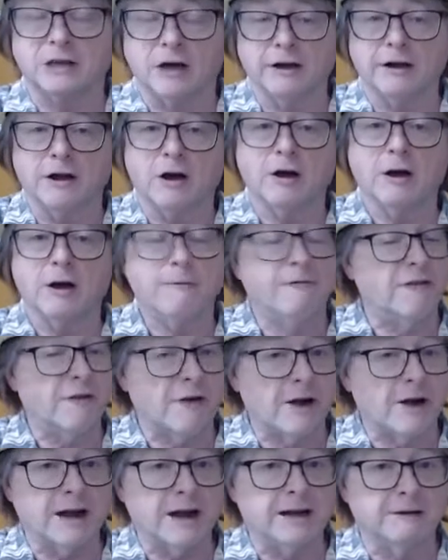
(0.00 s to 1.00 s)
on a
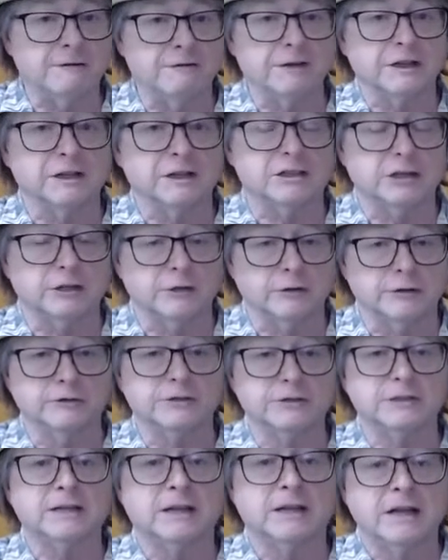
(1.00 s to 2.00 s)
variety of fiddle
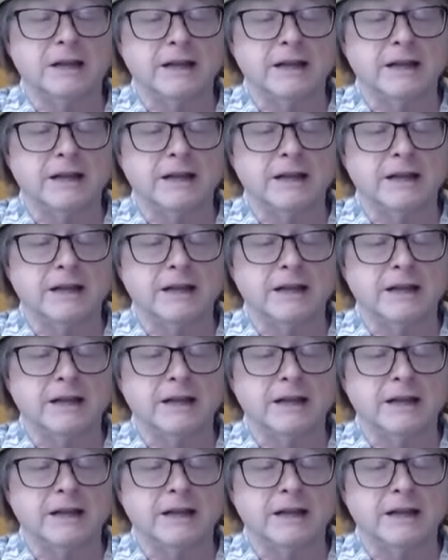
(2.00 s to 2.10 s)
tunes,